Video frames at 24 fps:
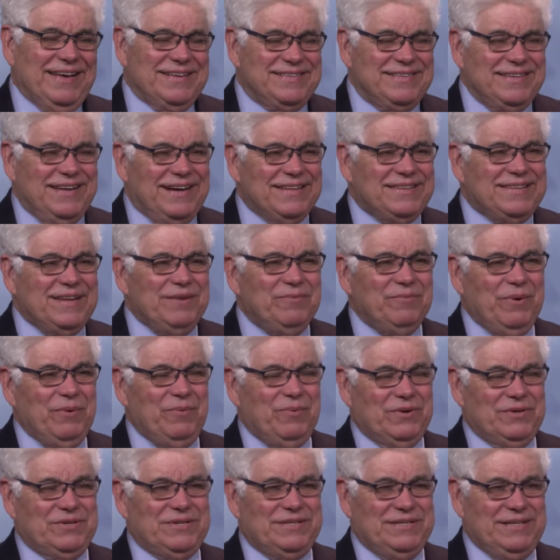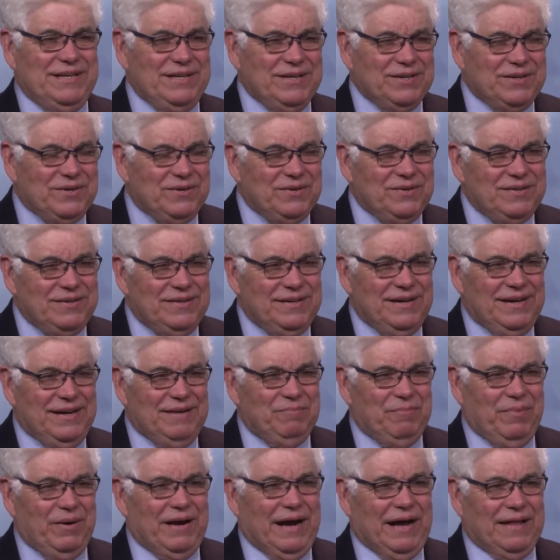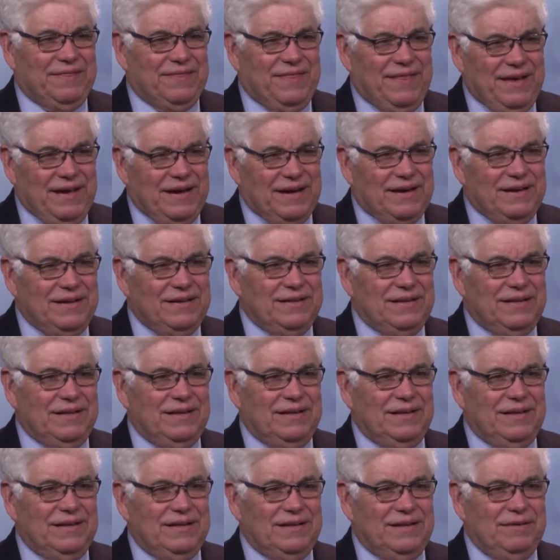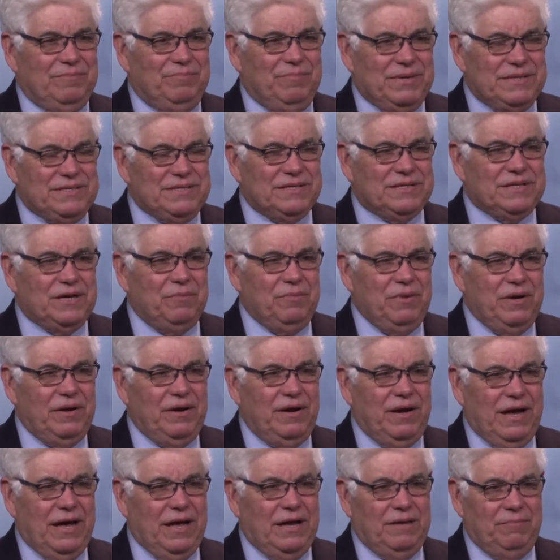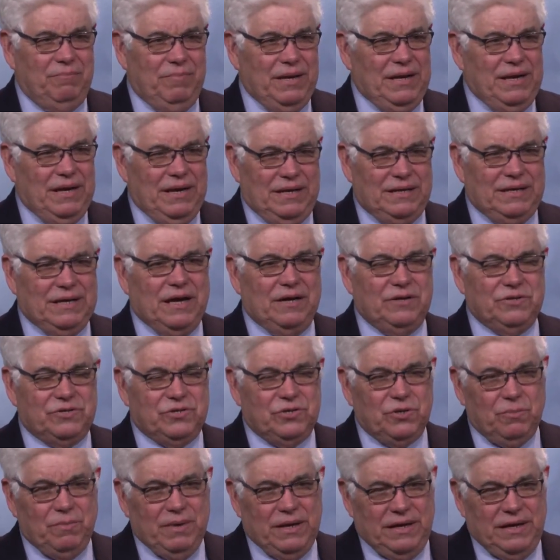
It's not that we were cynical, but I think the the business community had been let down so